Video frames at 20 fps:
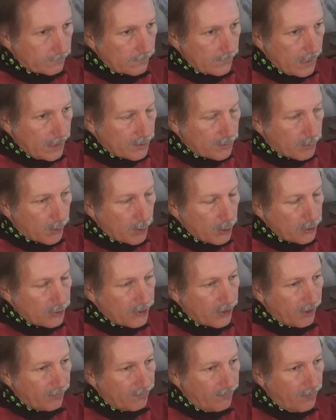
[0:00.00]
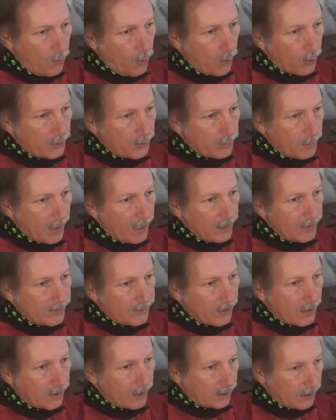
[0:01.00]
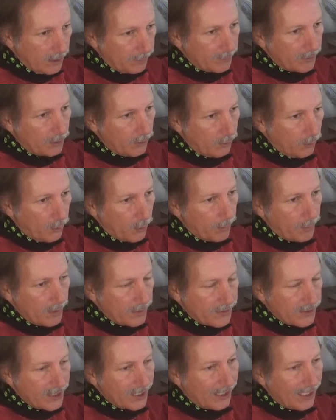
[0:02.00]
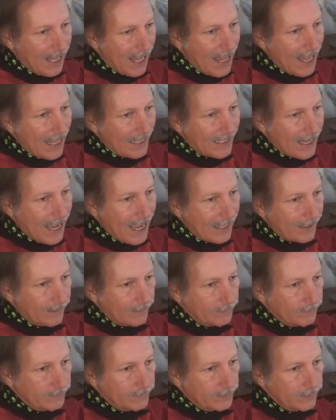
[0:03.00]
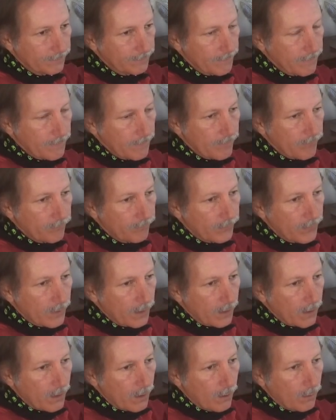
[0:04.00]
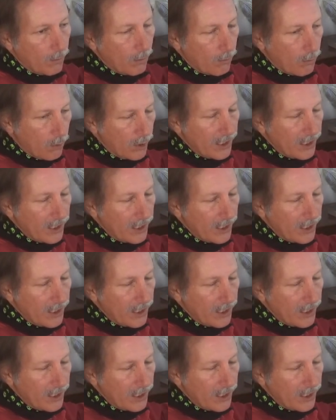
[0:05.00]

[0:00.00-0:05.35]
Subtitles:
is producing a force based on elliptical orbits and aligned atoms. Well, what